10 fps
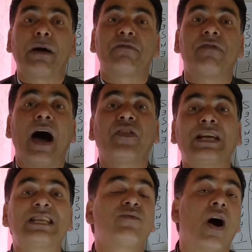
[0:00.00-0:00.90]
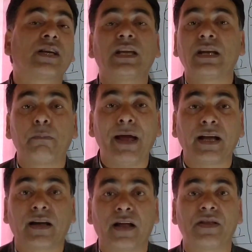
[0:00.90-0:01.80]
my father is working in a
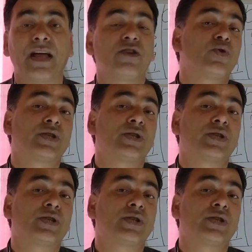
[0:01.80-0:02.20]
bank rather than